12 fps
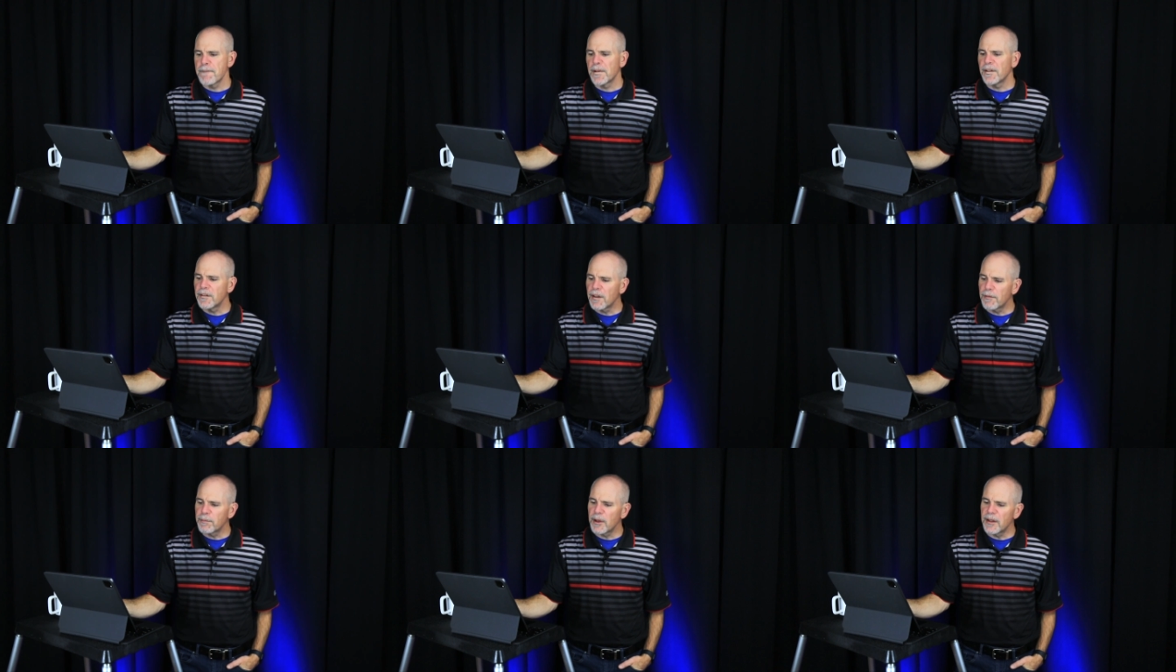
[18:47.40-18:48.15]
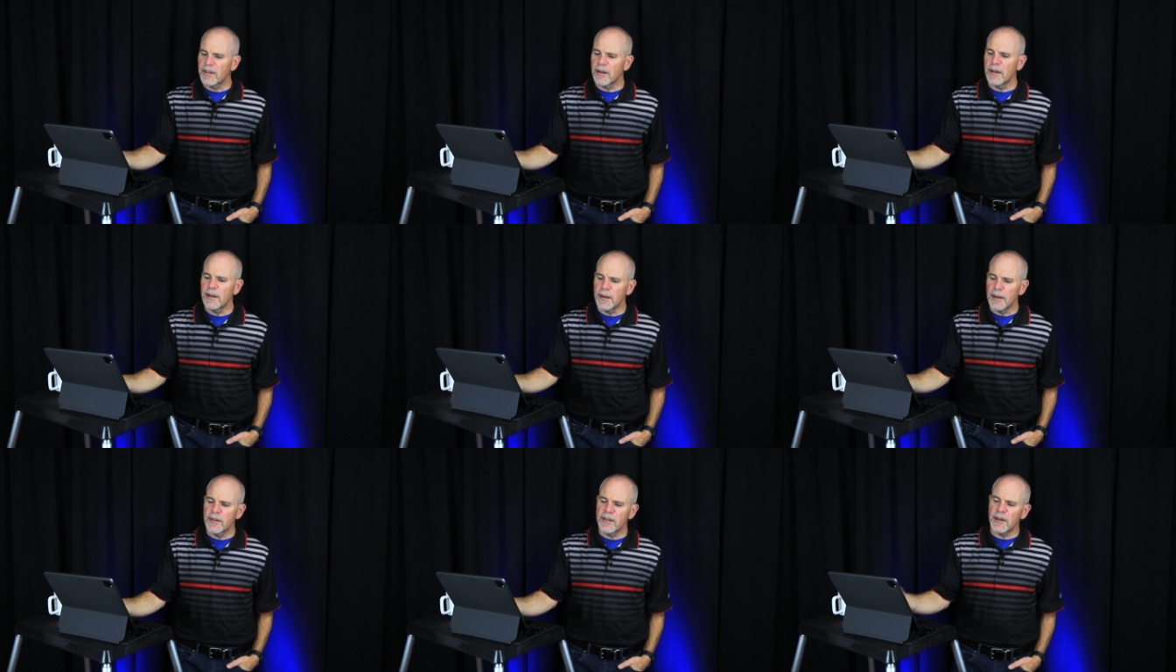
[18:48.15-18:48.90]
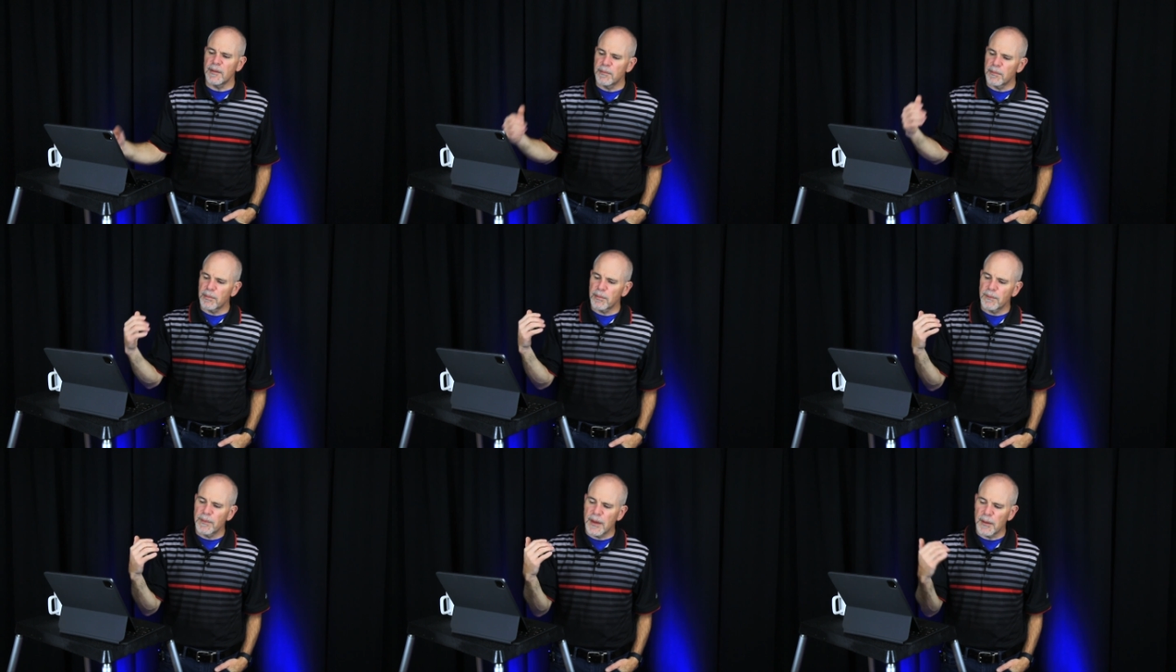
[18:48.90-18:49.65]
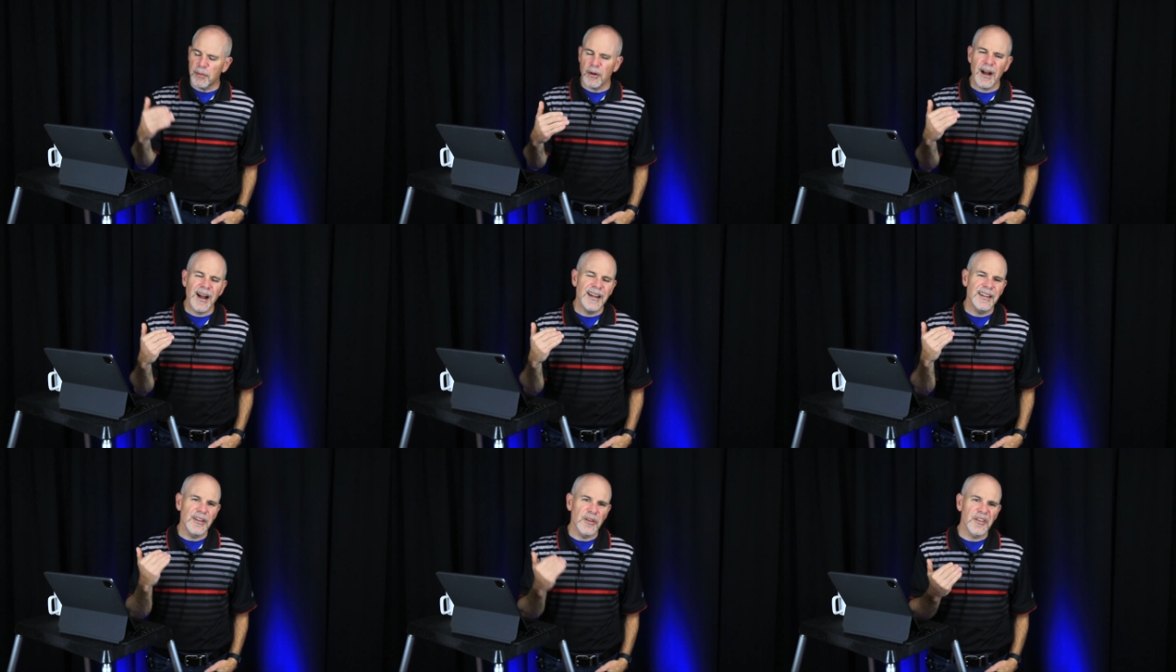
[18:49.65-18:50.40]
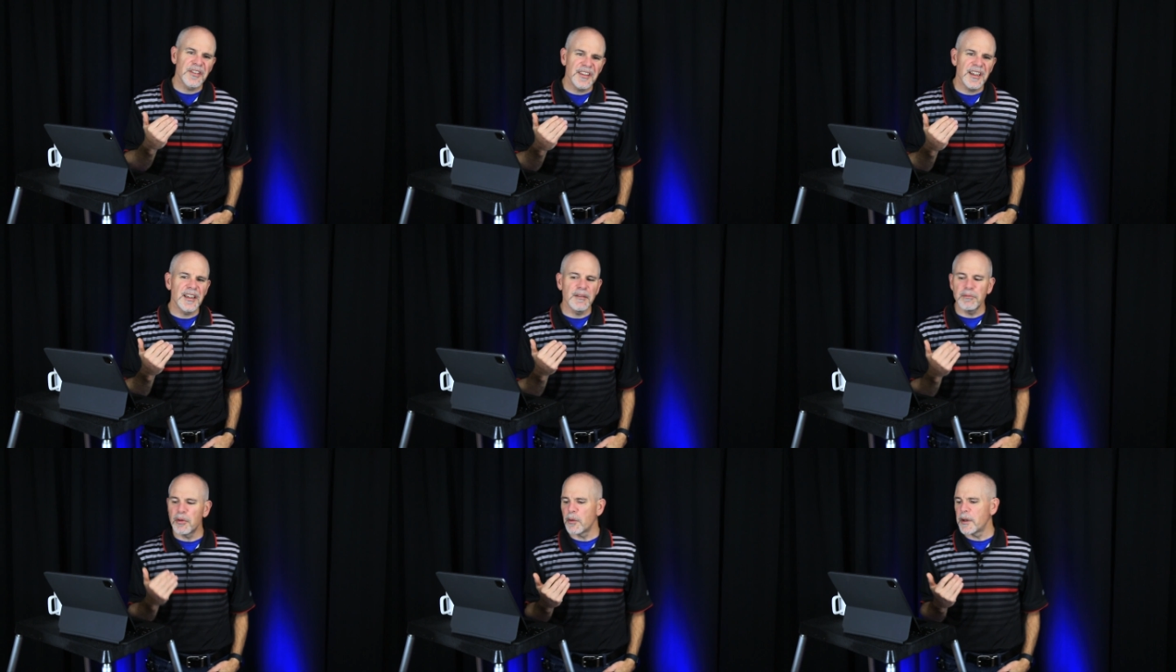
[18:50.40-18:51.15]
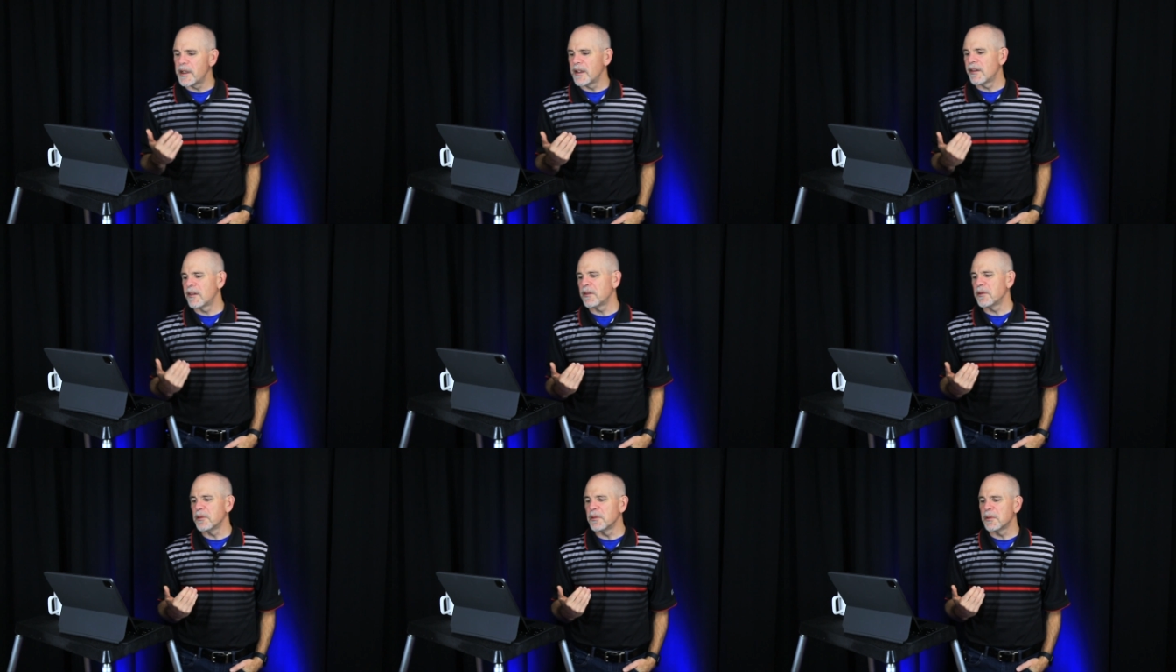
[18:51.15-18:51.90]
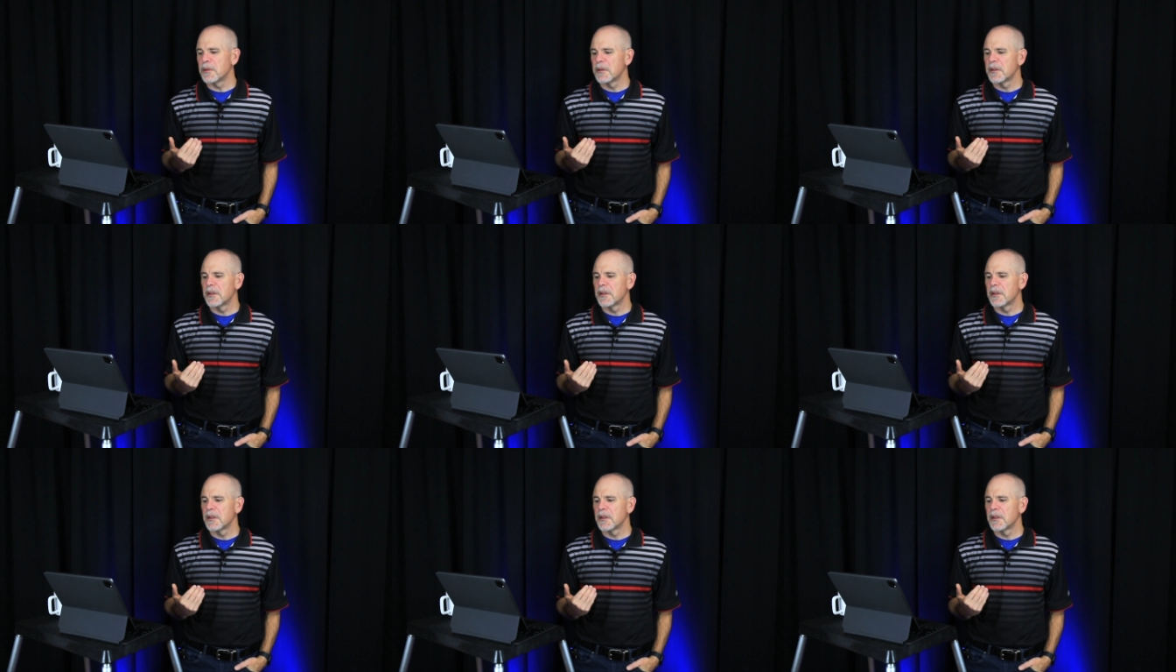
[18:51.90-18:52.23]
It's a tough place to be. See, their pride and their sin pointed to